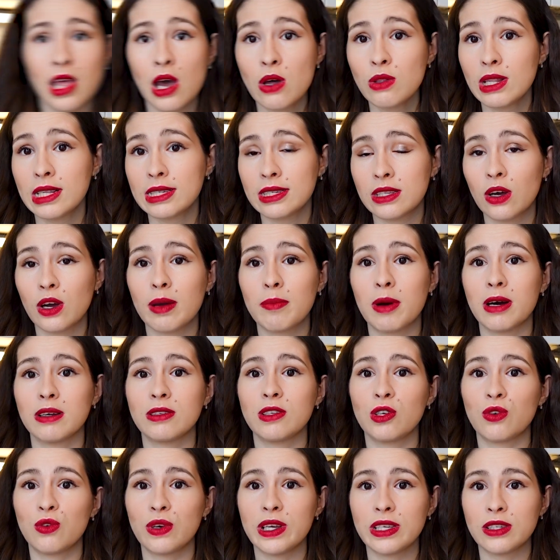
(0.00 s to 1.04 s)
Now let's talk
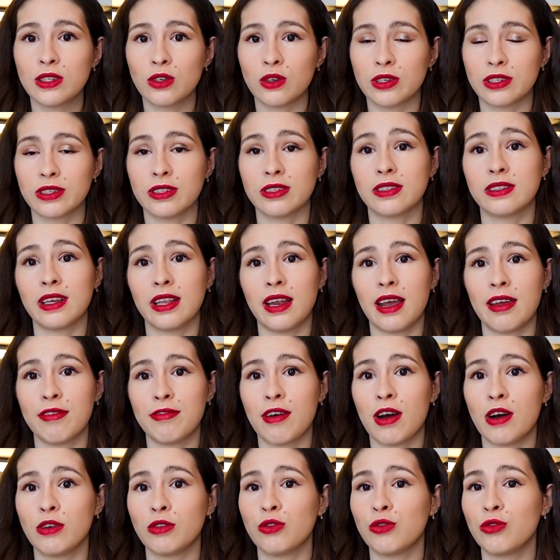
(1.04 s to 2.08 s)
about the resources that I
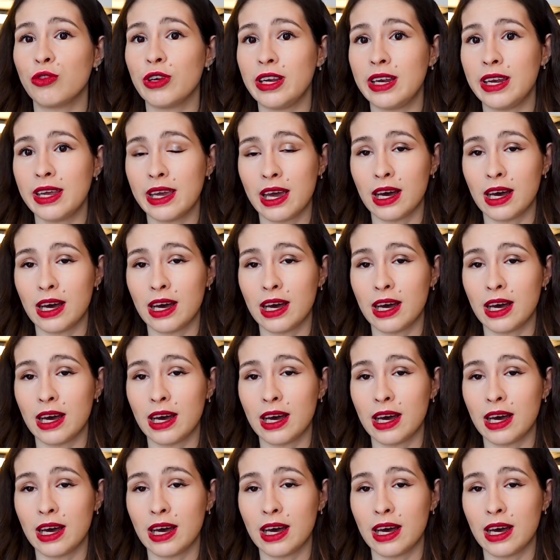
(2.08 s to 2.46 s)
found really